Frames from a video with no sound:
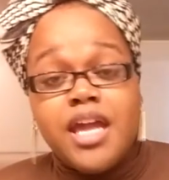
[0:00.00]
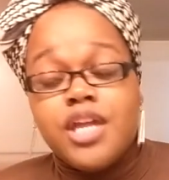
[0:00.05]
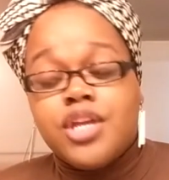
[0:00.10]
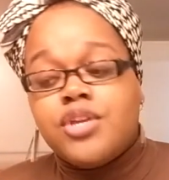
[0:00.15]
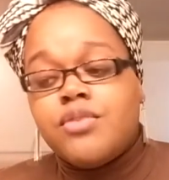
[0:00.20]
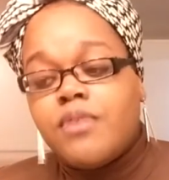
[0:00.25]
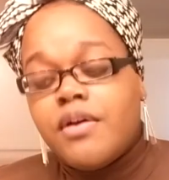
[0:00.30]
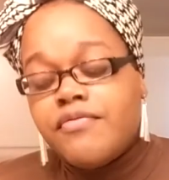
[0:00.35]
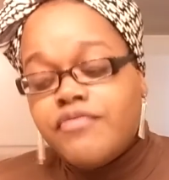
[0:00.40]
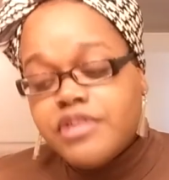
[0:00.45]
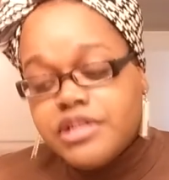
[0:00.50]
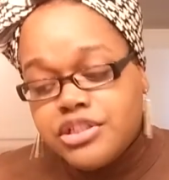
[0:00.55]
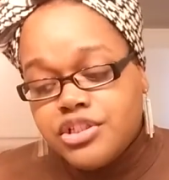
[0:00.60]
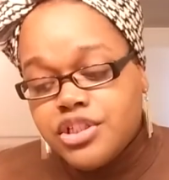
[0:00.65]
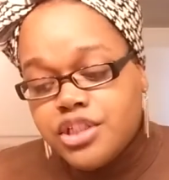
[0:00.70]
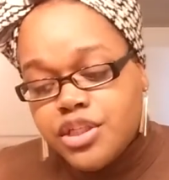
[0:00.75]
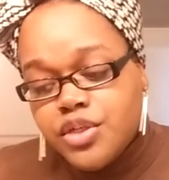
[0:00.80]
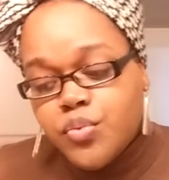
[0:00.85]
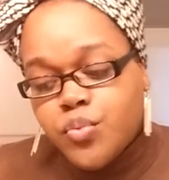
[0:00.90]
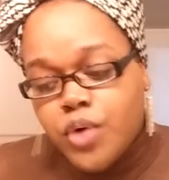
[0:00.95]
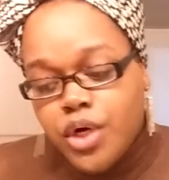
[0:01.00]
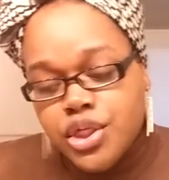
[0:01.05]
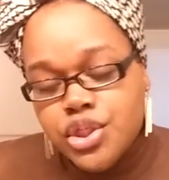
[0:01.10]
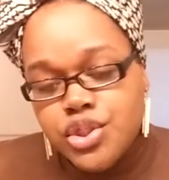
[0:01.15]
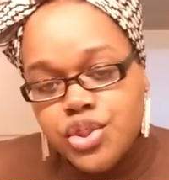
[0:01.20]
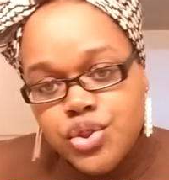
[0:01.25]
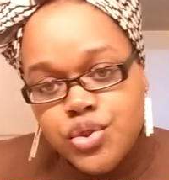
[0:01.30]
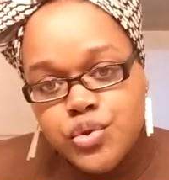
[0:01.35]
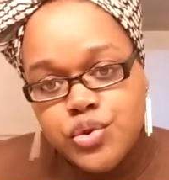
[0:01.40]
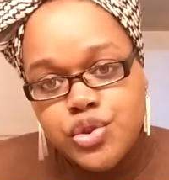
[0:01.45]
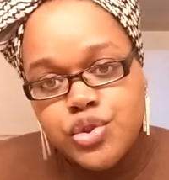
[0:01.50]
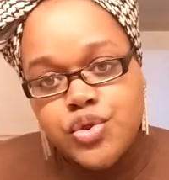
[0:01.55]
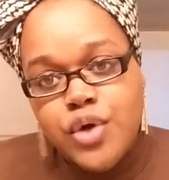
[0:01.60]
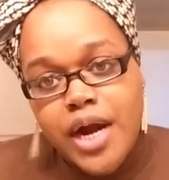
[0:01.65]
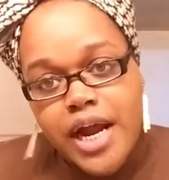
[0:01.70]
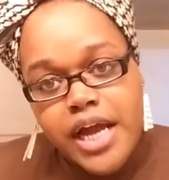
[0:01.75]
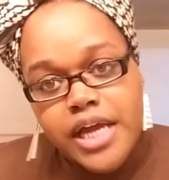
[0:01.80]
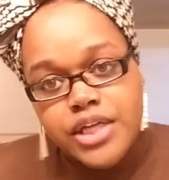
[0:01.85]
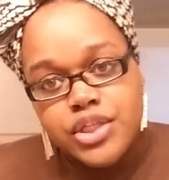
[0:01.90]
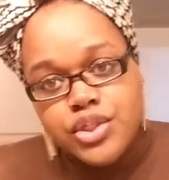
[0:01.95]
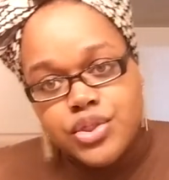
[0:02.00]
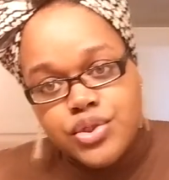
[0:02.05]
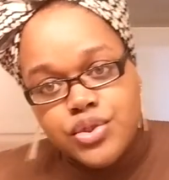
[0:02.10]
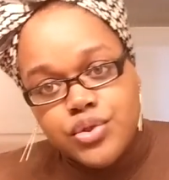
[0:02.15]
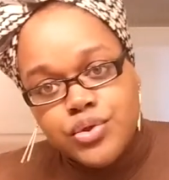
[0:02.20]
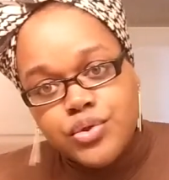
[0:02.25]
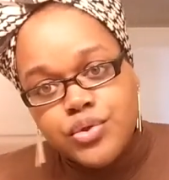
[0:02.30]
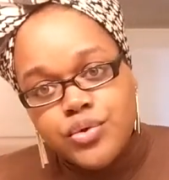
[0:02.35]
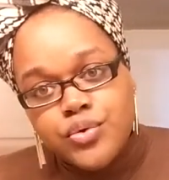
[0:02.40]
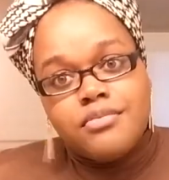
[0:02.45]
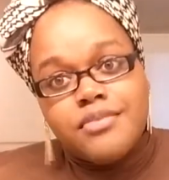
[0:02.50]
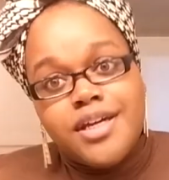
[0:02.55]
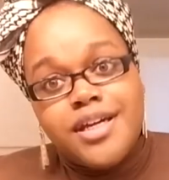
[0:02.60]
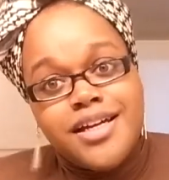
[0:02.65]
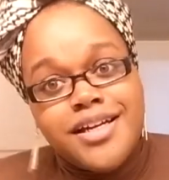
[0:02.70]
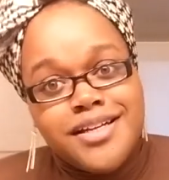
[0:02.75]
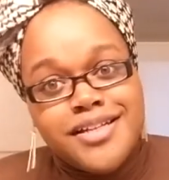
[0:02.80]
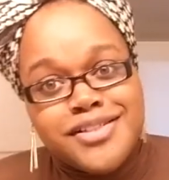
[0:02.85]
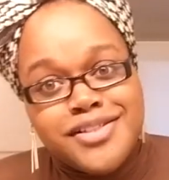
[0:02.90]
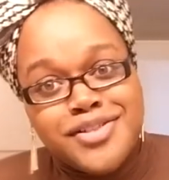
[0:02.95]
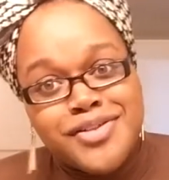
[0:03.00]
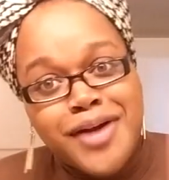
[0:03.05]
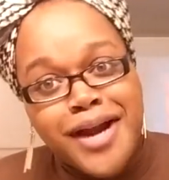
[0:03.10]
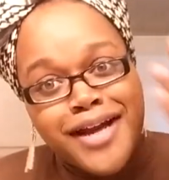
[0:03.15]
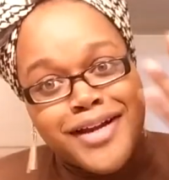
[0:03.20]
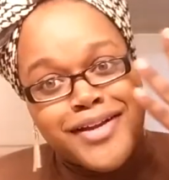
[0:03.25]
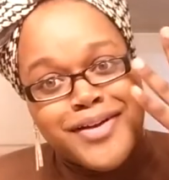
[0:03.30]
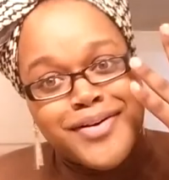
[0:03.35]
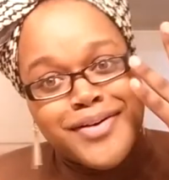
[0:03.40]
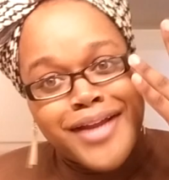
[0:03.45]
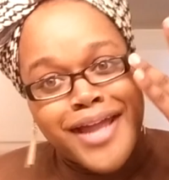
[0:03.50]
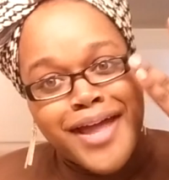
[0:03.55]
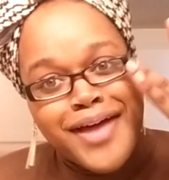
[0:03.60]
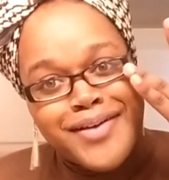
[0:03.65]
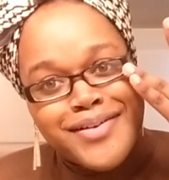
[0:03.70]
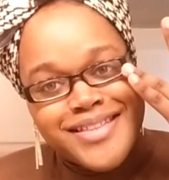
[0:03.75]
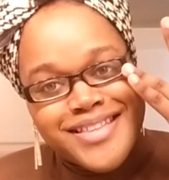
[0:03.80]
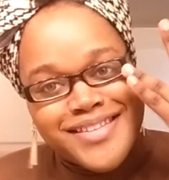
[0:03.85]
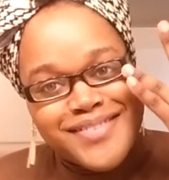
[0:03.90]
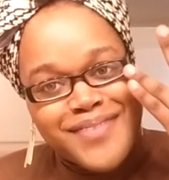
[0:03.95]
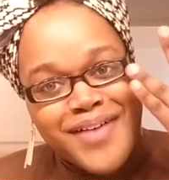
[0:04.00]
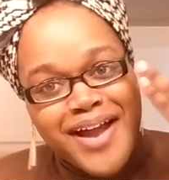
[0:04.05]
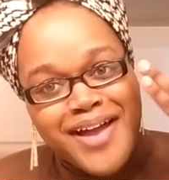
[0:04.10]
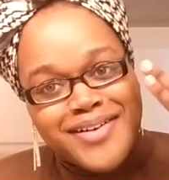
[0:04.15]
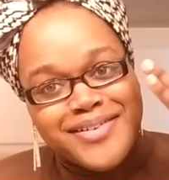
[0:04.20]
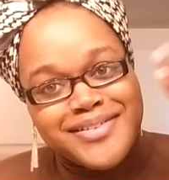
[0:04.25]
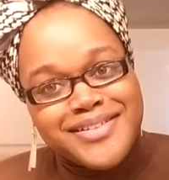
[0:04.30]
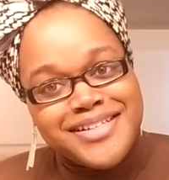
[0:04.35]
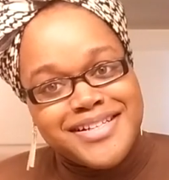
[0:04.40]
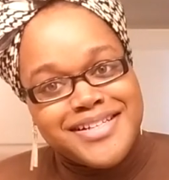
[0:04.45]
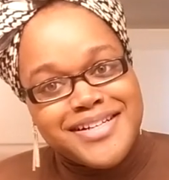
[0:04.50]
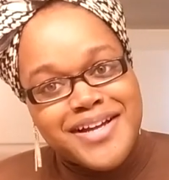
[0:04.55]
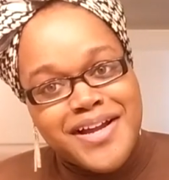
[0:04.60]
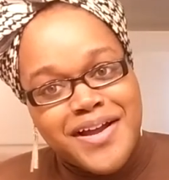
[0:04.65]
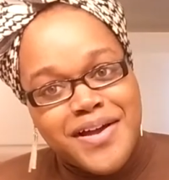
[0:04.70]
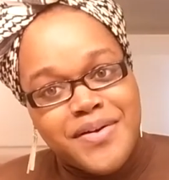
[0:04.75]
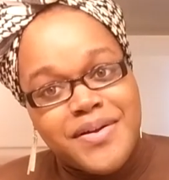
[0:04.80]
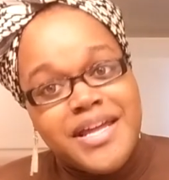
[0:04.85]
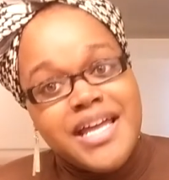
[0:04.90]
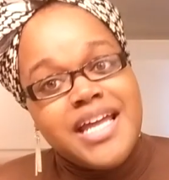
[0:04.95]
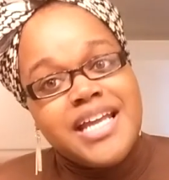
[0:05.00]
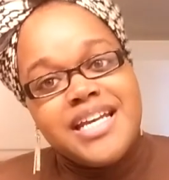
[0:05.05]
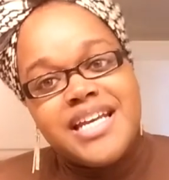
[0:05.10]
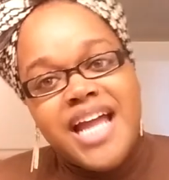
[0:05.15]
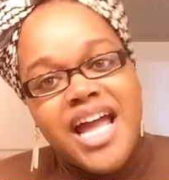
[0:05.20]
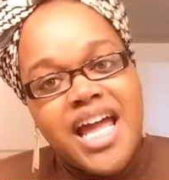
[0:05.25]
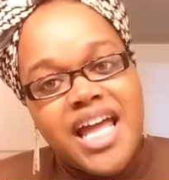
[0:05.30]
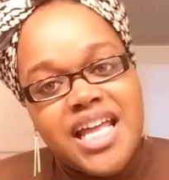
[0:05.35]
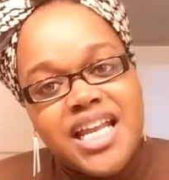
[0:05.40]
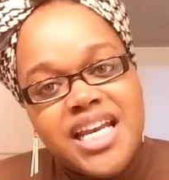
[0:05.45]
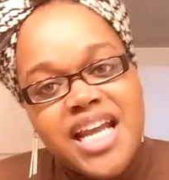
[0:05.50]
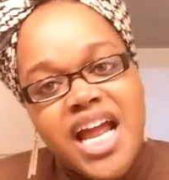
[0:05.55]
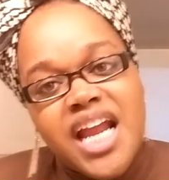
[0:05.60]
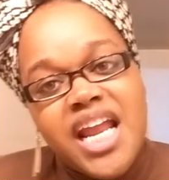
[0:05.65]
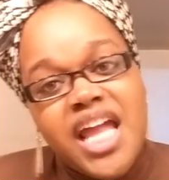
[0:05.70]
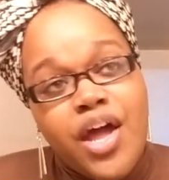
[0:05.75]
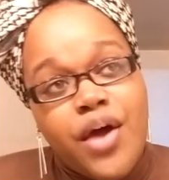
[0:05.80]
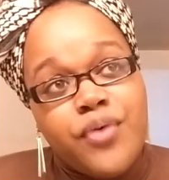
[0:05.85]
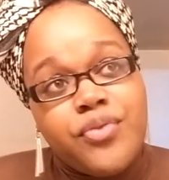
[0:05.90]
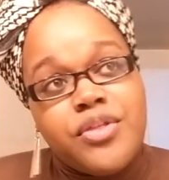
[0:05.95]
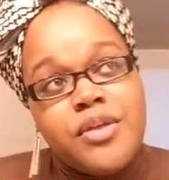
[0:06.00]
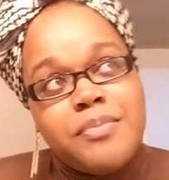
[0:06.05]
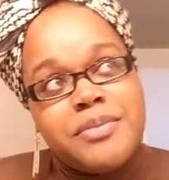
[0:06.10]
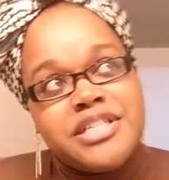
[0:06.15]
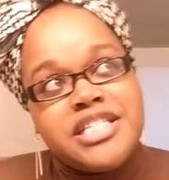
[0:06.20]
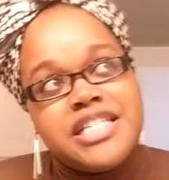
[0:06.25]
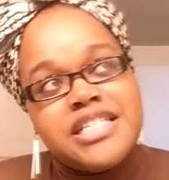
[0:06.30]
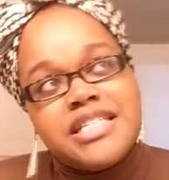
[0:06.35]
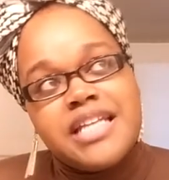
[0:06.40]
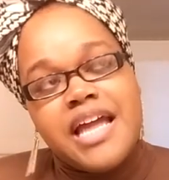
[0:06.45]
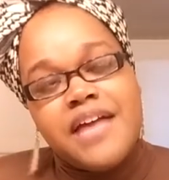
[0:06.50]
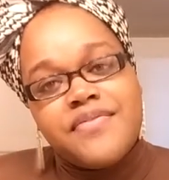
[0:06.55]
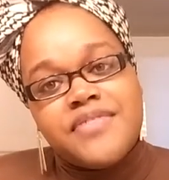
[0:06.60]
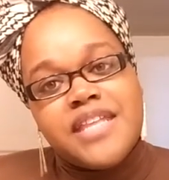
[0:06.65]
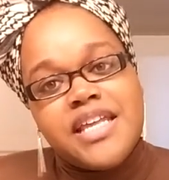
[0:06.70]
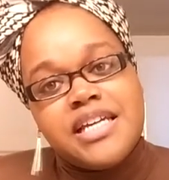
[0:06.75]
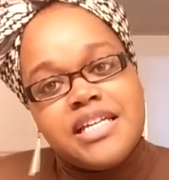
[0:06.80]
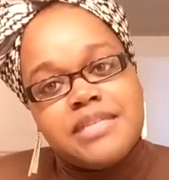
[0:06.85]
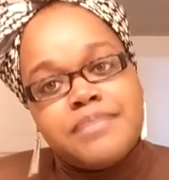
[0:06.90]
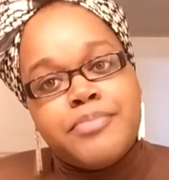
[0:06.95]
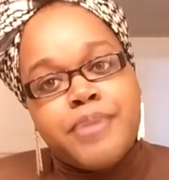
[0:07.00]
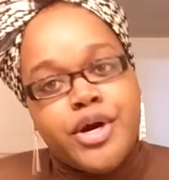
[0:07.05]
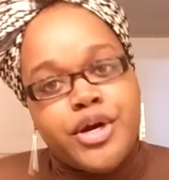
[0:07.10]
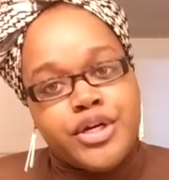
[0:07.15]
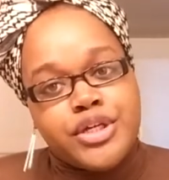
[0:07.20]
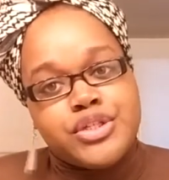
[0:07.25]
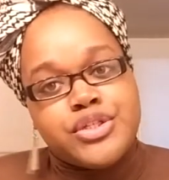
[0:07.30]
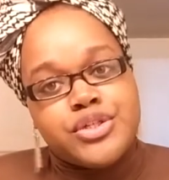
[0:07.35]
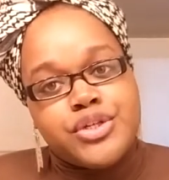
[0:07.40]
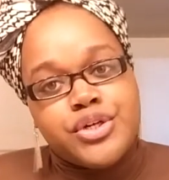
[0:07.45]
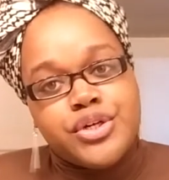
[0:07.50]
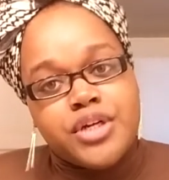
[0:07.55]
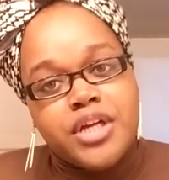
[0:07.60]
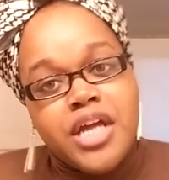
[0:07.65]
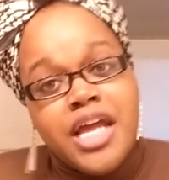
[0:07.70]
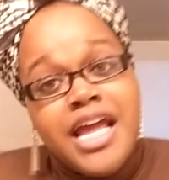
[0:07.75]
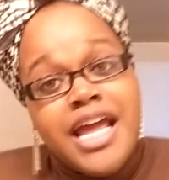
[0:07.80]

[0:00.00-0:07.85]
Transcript: you eventually want to try to go the healthy route, you know, not healthy, but just have things monitored.